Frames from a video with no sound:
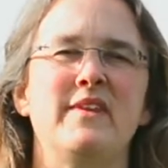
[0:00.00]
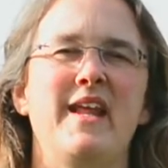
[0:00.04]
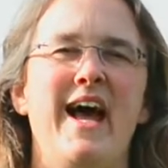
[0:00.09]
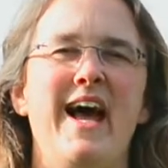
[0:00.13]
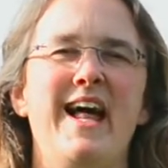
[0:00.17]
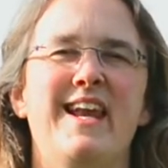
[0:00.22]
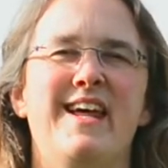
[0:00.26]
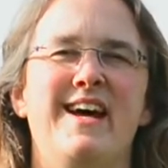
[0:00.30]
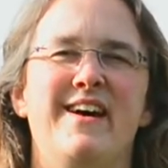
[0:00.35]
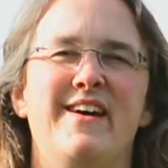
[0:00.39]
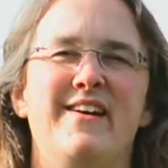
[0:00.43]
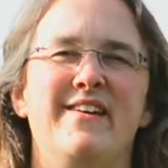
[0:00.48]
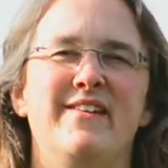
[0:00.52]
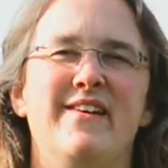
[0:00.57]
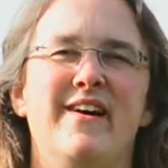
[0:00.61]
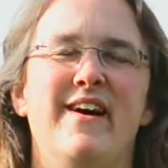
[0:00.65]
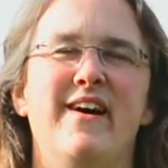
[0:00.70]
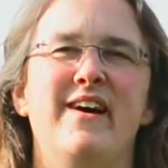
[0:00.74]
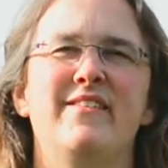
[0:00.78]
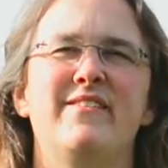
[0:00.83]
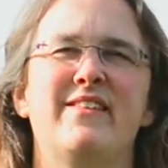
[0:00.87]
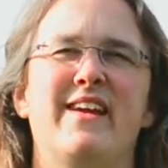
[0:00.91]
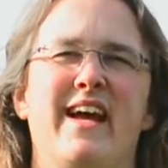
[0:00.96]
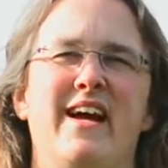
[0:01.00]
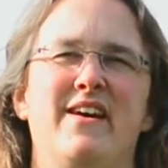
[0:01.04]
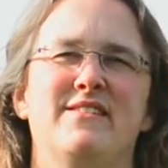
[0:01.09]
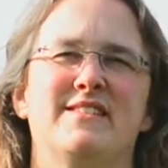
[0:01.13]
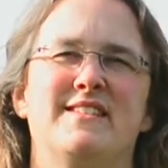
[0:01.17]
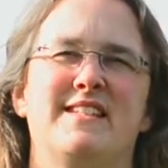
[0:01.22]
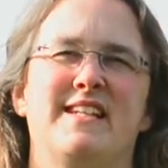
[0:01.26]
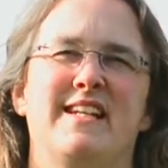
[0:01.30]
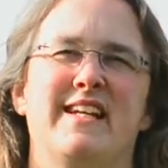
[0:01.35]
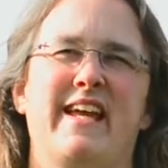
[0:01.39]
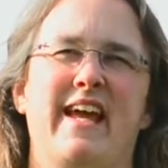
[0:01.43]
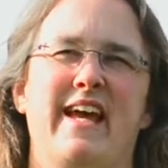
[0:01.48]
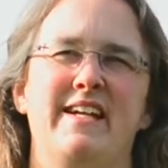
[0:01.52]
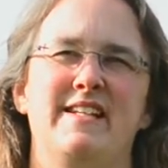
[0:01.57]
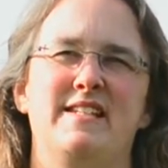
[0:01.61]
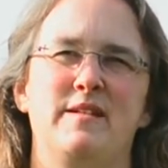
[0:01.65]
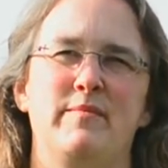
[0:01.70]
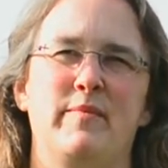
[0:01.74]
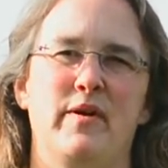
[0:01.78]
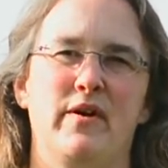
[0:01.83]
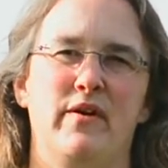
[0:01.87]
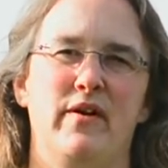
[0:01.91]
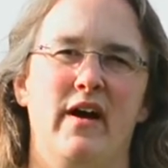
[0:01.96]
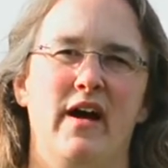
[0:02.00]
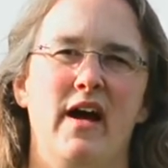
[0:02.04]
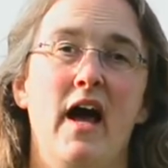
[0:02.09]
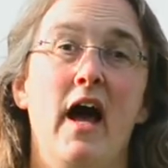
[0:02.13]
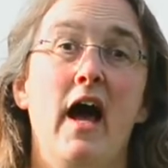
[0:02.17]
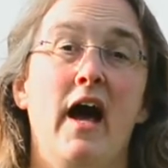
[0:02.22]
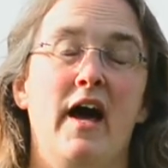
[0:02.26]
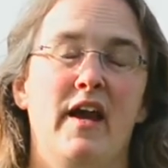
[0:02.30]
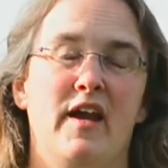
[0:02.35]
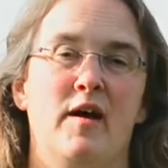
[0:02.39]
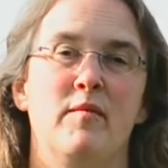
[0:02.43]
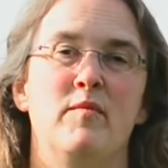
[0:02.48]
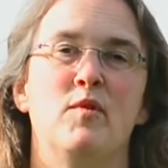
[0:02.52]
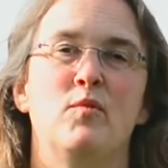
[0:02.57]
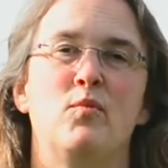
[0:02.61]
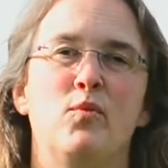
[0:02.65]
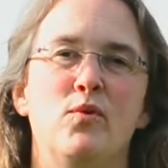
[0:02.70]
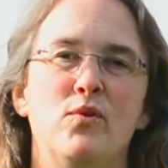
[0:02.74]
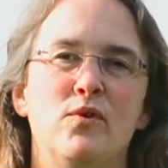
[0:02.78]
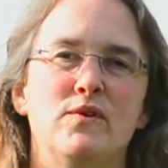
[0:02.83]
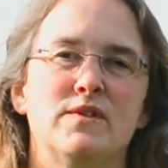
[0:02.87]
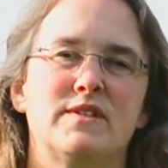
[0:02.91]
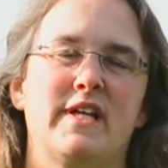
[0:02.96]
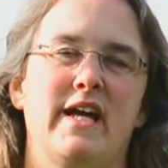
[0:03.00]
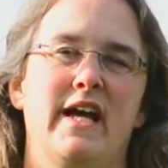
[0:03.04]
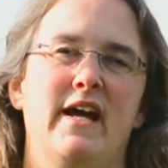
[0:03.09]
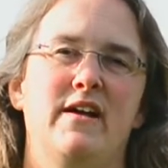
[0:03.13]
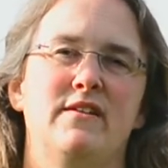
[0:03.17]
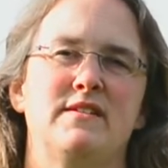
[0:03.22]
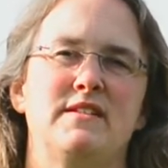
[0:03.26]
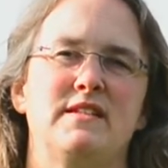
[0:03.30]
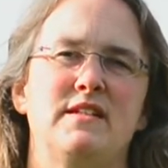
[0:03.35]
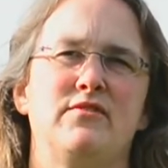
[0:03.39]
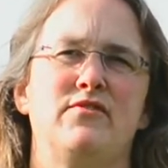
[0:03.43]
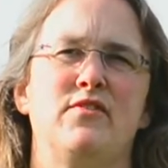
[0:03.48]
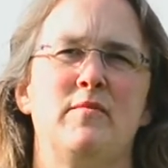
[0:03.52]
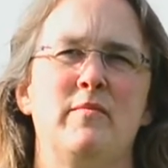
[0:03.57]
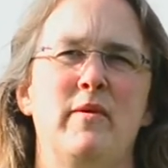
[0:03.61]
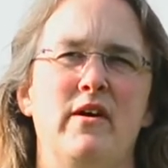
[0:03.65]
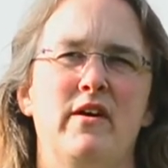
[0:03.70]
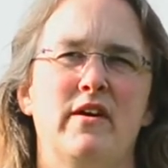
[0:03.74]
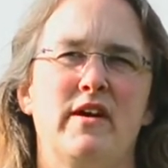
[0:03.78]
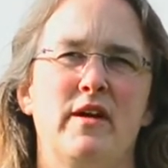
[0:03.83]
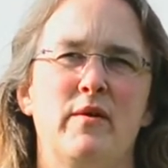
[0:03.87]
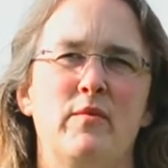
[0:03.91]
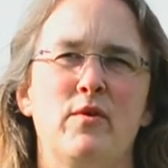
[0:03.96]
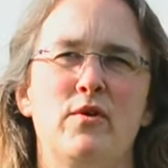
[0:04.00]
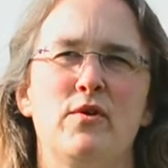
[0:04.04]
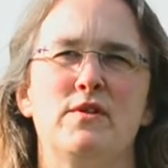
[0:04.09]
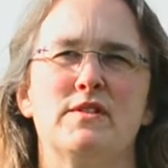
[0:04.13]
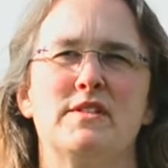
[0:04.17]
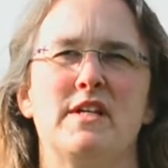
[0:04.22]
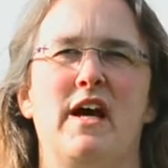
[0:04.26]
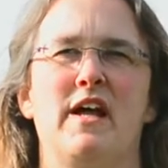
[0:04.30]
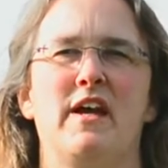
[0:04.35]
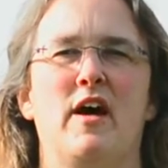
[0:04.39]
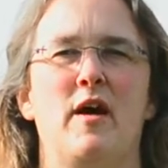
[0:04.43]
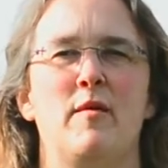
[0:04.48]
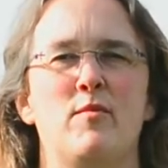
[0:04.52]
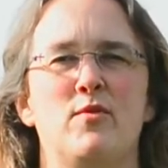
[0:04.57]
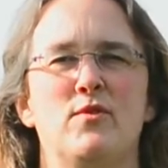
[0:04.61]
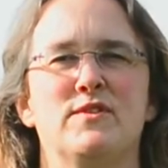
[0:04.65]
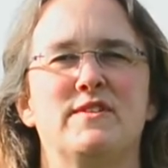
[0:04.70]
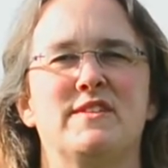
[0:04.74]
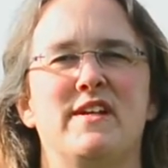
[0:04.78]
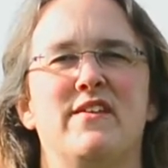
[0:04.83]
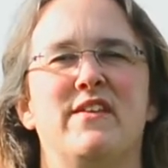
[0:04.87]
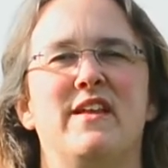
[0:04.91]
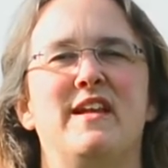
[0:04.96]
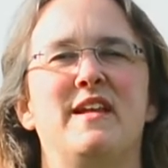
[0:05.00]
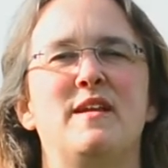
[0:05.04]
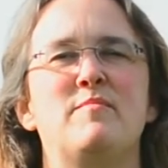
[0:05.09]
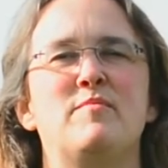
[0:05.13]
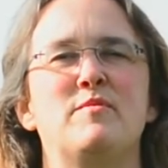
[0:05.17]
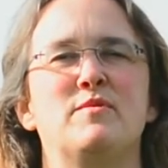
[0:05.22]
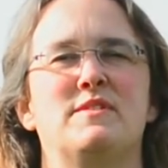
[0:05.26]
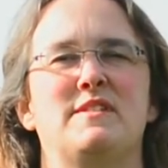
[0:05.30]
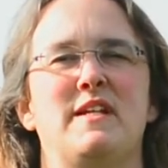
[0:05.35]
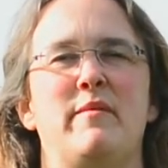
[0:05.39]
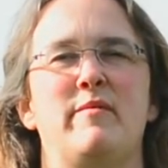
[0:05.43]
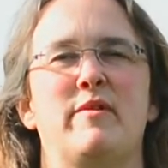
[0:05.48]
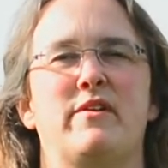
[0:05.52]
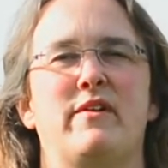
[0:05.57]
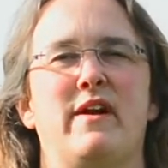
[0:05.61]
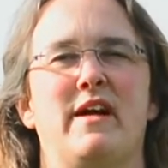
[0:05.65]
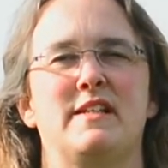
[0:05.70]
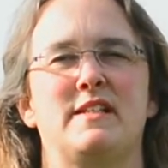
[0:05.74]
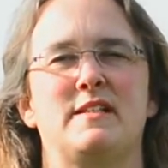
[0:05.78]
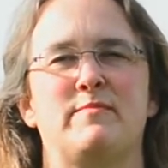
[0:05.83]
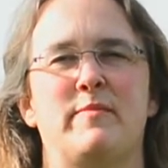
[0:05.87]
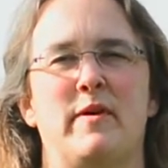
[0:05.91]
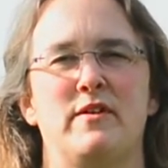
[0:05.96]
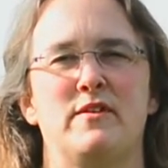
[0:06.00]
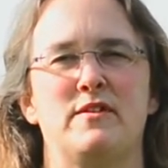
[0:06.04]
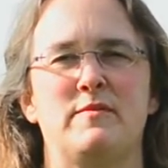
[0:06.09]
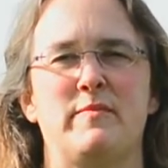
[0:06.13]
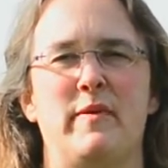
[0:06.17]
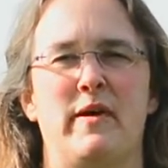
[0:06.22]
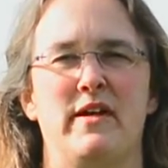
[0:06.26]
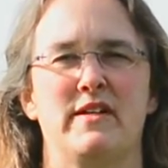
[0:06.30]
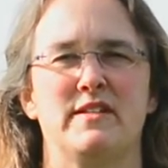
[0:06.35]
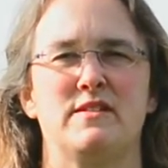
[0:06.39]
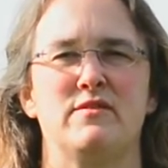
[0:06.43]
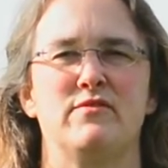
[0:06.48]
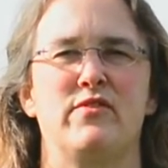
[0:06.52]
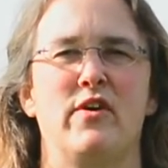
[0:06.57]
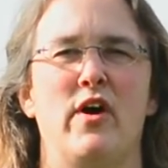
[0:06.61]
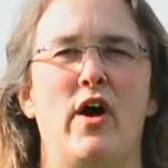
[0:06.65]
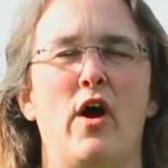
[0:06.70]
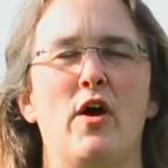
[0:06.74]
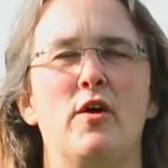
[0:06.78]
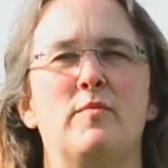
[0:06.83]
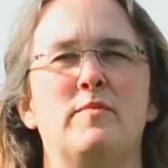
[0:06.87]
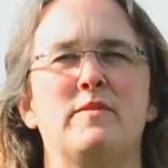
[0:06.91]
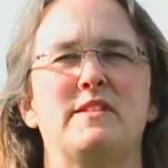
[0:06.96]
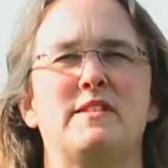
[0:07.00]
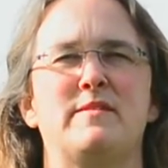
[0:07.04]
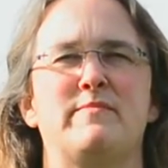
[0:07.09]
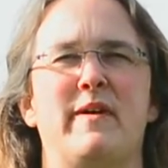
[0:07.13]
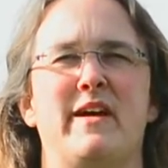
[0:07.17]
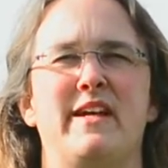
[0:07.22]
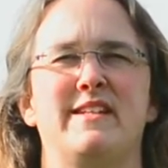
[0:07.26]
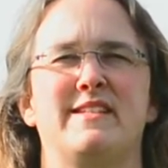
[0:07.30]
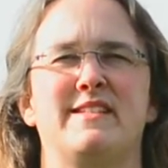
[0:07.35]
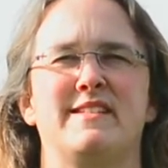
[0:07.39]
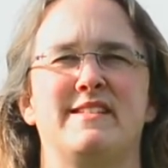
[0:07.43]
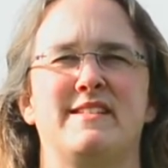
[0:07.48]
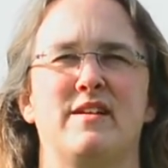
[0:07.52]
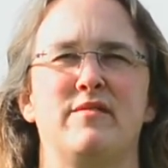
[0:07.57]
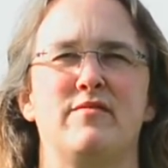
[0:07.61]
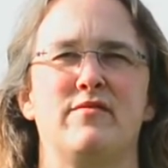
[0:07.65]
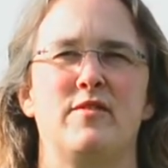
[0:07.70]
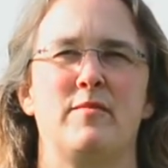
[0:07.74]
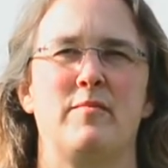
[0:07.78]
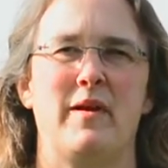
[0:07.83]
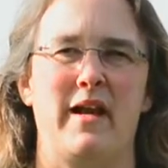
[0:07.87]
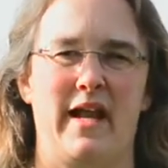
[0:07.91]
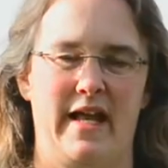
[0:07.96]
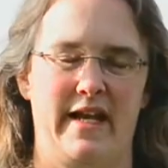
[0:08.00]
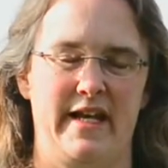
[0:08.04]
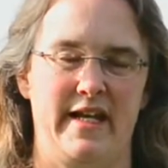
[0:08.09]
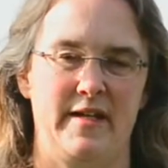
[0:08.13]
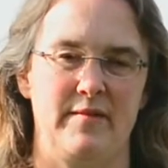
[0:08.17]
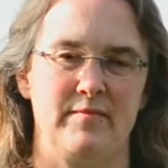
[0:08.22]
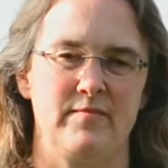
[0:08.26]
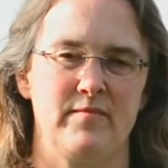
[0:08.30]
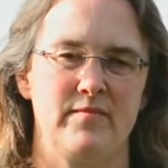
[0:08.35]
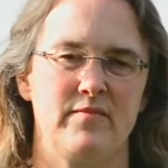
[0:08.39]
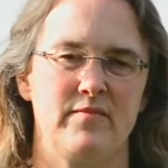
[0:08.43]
Hello, I'm Councillor Katie Porra and I'm the Ward Councillor for Market Ward and I'm also the Liberal Democrat spokesperson for Open Spaces and for Planning.